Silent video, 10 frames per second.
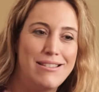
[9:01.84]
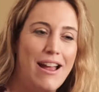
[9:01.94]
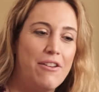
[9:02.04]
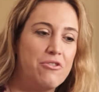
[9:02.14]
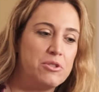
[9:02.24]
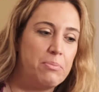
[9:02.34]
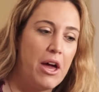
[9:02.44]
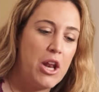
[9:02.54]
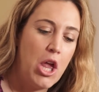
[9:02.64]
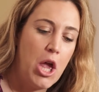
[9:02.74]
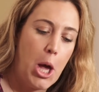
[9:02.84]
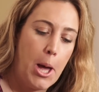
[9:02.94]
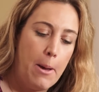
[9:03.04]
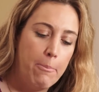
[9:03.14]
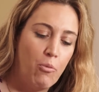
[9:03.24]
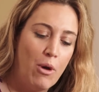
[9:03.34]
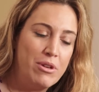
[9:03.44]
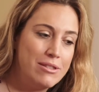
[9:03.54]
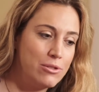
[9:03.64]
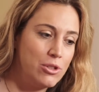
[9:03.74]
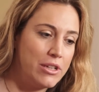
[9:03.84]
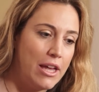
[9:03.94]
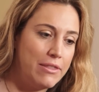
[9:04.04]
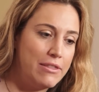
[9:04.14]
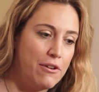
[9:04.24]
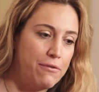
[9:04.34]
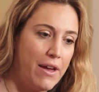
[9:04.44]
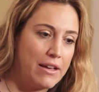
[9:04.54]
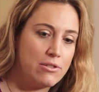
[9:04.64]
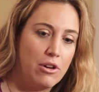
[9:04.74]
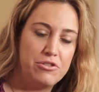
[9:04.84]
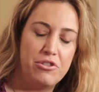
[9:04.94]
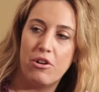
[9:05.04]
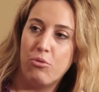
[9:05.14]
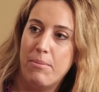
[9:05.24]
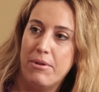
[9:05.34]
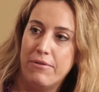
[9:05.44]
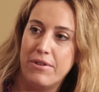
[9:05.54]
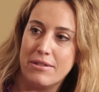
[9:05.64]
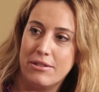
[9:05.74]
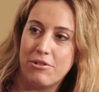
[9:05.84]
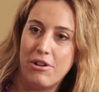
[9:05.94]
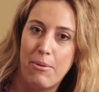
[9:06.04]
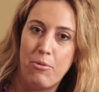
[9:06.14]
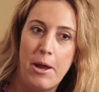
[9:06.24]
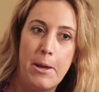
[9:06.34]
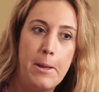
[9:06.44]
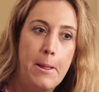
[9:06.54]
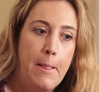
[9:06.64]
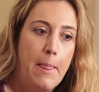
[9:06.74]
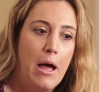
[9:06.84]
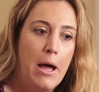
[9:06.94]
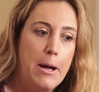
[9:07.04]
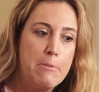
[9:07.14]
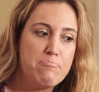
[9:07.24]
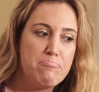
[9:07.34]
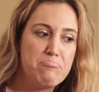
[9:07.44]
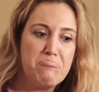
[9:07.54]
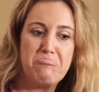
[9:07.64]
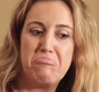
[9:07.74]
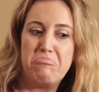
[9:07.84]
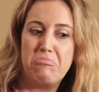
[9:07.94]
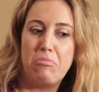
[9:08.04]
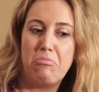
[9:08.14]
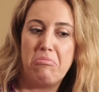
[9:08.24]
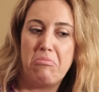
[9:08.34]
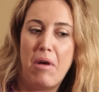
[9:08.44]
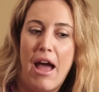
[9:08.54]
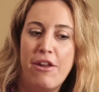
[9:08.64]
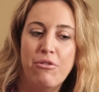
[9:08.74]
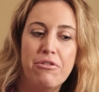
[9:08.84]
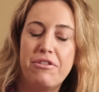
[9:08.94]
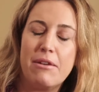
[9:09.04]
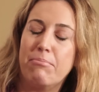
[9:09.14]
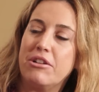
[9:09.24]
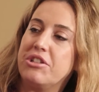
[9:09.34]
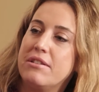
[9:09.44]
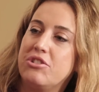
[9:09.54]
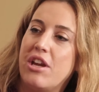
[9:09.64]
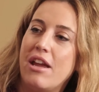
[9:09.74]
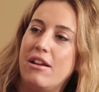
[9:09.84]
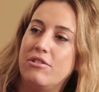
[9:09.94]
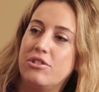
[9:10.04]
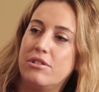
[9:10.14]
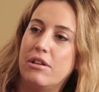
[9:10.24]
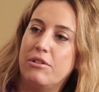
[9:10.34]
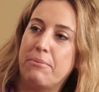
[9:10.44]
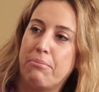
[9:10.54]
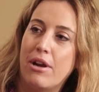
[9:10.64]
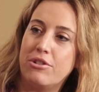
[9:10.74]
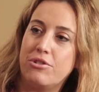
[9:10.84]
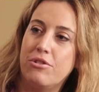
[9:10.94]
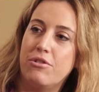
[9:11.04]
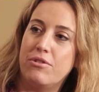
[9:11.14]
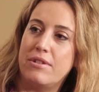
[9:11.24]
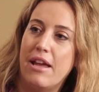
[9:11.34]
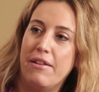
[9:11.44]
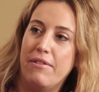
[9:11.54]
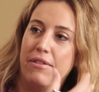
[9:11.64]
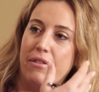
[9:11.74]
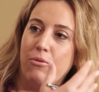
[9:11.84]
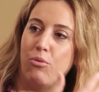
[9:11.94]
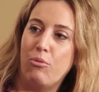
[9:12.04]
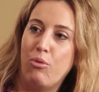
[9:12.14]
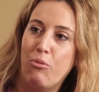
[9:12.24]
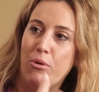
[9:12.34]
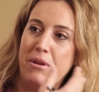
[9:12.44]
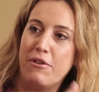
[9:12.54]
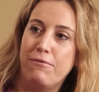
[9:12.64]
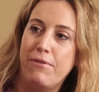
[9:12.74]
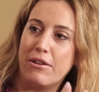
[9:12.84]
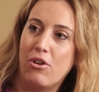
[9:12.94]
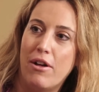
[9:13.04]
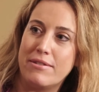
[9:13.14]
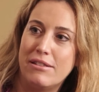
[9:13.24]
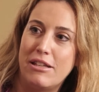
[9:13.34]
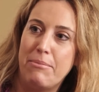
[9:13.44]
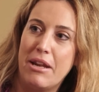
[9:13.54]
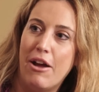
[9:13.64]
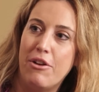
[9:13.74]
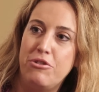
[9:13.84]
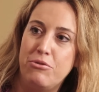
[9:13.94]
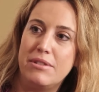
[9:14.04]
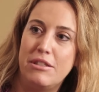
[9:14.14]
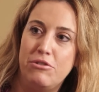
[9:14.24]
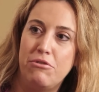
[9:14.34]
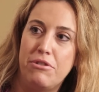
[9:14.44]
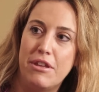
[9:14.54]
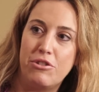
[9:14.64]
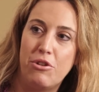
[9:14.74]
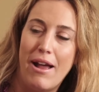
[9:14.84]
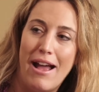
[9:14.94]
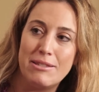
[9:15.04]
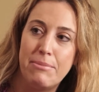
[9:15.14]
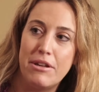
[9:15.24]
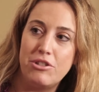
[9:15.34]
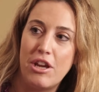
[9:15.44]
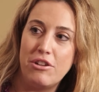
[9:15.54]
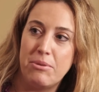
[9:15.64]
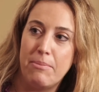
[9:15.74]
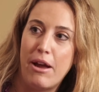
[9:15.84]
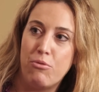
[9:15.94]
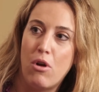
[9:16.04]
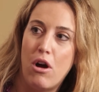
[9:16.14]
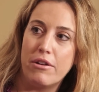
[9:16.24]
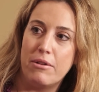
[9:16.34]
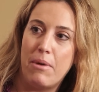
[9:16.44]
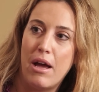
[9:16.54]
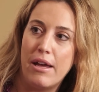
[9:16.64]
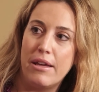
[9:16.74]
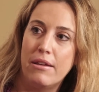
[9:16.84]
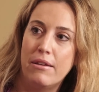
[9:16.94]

standards, but um, when we look at the effects on young women of Instagram, yes. right? Um, I don't think much has changed. The pressures and what, what, we're being fed constantly. I mean, mm-hmm. how do you see? Do you think there has been a change? Am I wrong in my